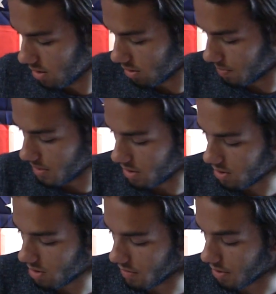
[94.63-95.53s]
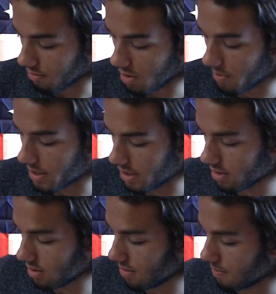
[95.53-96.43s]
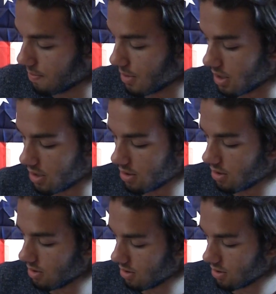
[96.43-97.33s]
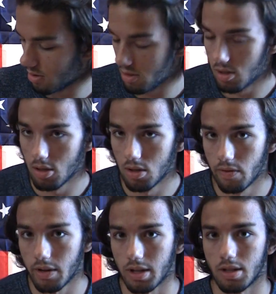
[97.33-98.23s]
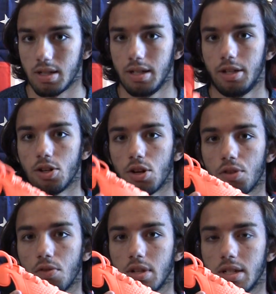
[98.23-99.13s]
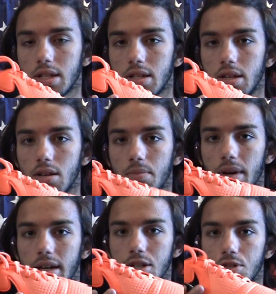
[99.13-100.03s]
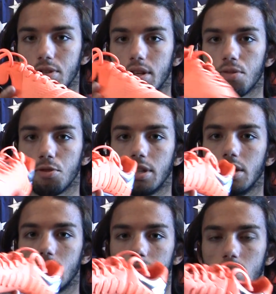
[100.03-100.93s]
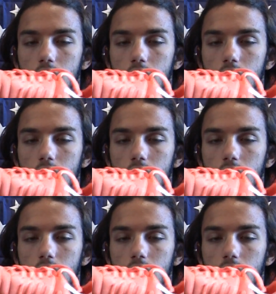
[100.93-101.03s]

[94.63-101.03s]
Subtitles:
a little bit of a throwback, but got the CTR 360 Maestri 3s.